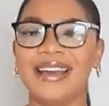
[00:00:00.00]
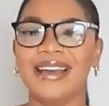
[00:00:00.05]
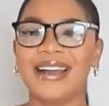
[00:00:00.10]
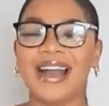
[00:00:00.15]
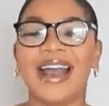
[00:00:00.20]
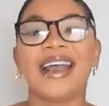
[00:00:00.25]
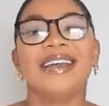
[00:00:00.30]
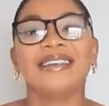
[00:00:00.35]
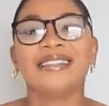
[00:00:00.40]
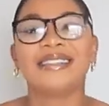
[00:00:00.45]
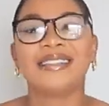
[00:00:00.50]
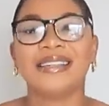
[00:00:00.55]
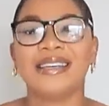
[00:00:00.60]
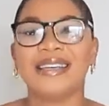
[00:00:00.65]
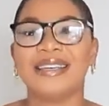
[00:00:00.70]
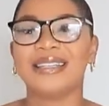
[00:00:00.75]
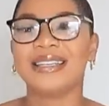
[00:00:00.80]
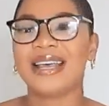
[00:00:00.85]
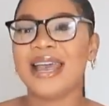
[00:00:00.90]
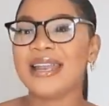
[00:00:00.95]
guys,
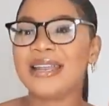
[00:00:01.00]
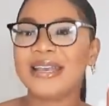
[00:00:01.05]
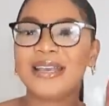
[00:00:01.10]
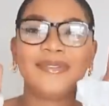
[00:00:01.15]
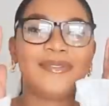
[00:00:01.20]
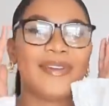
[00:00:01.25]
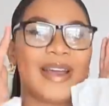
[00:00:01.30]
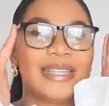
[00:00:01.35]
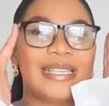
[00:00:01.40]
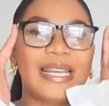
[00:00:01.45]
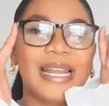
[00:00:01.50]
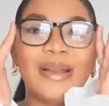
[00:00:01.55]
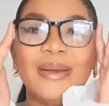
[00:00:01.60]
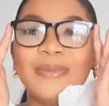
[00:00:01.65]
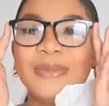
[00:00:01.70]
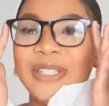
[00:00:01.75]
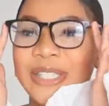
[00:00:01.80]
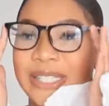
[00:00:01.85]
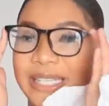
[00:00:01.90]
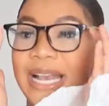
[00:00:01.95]
I'm gonna invite her
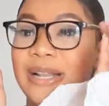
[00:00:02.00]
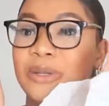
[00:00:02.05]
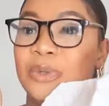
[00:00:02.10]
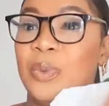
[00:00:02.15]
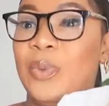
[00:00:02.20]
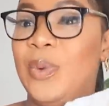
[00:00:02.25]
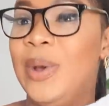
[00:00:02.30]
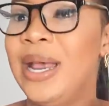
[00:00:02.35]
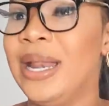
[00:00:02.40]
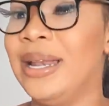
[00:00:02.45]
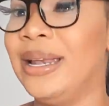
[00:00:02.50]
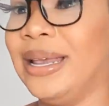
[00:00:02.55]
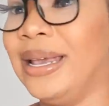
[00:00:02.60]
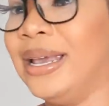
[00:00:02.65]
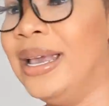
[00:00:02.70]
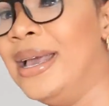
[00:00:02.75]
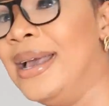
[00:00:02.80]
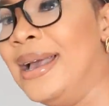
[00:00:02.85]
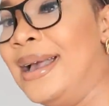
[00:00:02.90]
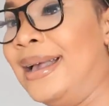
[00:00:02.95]
name
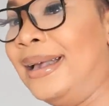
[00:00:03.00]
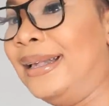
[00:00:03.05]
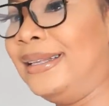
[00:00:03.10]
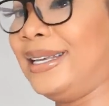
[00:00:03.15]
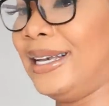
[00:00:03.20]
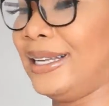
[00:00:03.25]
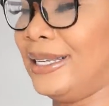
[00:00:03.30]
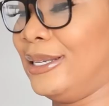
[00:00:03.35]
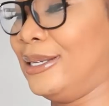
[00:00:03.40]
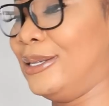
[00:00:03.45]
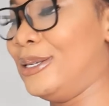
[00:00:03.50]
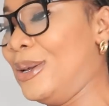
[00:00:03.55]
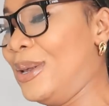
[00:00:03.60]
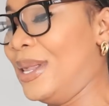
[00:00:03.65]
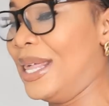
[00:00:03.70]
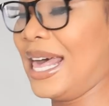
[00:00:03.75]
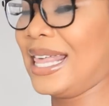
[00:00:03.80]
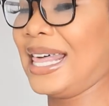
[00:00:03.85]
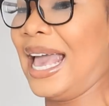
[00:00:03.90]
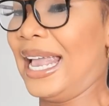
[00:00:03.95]
Shatweni just so
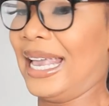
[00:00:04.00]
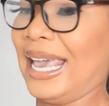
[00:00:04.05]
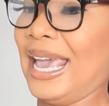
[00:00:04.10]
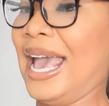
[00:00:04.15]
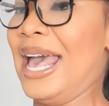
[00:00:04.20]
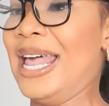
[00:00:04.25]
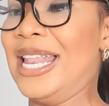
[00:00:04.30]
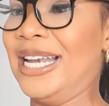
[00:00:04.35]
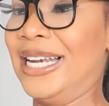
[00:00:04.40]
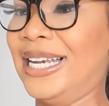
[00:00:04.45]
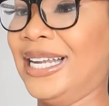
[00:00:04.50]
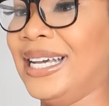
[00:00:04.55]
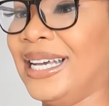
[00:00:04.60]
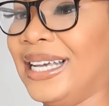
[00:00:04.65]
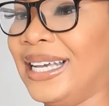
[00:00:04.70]
that I can.